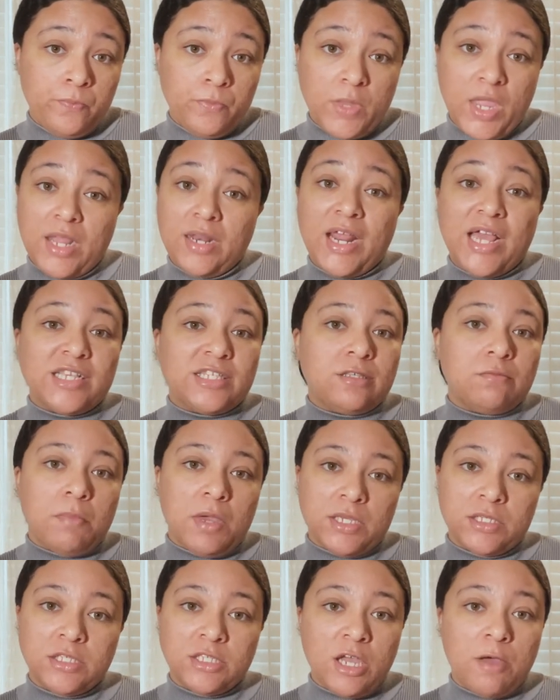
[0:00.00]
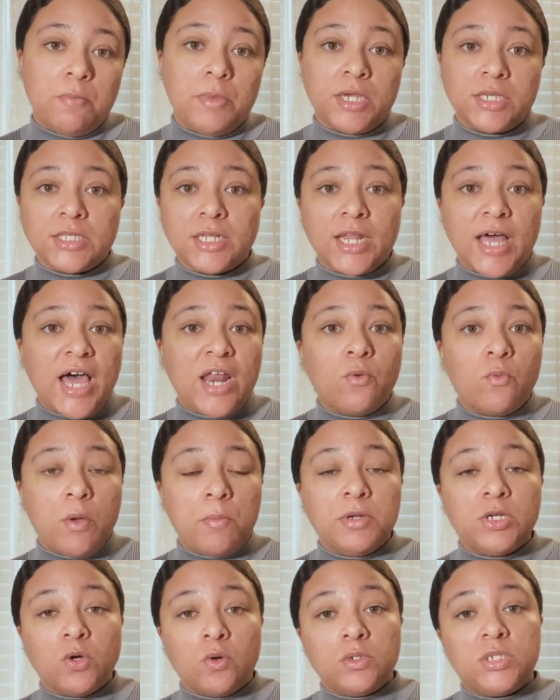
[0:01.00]
And that's messed up because a lot of
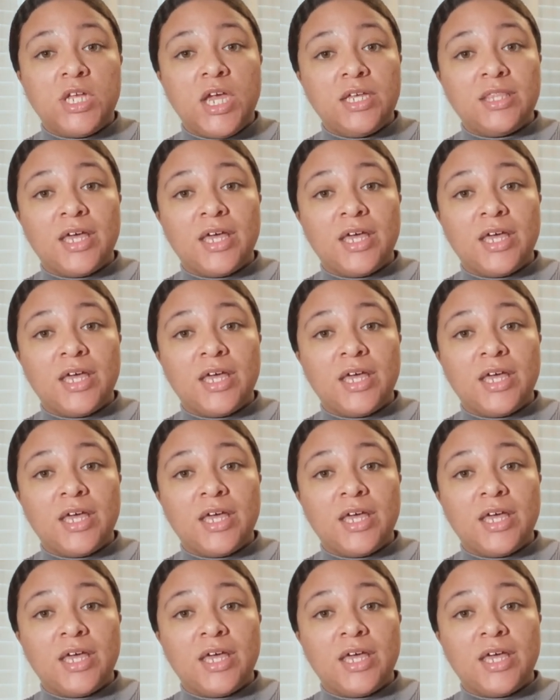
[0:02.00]
women don't take